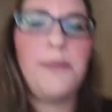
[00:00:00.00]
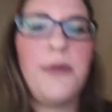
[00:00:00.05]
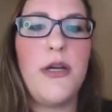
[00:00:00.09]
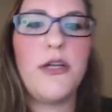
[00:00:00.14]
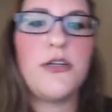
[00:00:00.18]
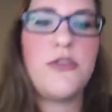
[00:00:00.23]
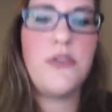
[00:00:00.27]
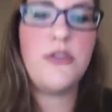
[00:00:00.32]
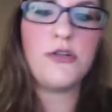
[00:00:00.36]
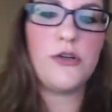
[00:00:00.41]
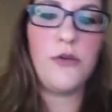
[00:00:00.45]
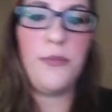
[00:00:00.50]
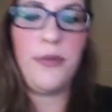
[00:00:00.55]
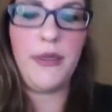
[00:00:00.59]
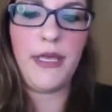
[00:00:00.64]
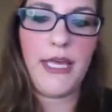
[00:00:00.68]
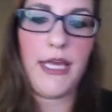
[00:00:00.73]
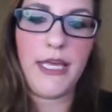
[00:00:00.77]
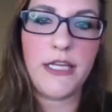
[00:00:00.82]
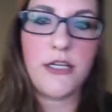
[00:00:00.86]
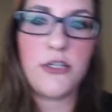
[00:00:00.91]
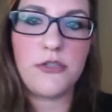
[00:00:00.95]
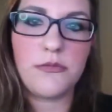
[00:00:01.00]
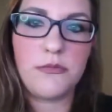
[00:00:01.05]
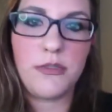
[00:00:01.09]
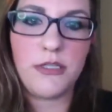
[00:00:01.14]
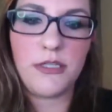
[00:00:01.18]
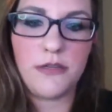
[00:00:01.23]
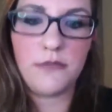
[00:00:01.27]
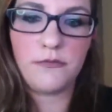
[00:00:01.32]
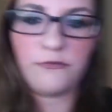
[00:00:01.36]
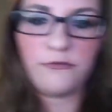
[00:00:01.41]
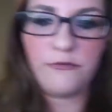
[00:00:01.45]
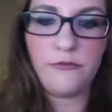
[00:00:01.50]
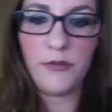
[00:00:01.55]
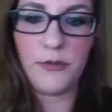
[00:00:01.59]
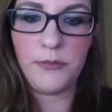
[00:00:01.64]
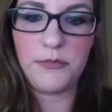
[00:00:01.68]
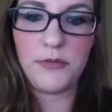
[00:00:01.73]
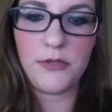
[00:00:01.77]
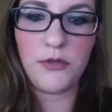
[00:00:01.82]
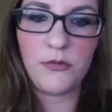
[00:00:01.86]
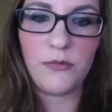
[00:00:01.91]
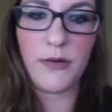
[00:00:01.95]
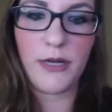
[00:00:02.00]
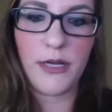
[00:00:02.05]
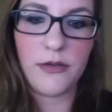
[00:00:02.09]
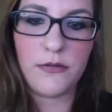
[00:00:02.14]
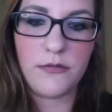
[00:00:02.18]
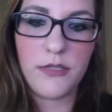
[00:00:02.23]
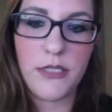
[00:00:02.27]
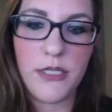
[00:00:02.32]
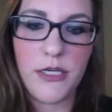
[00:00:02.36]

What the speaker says: personal page. Let me flip you around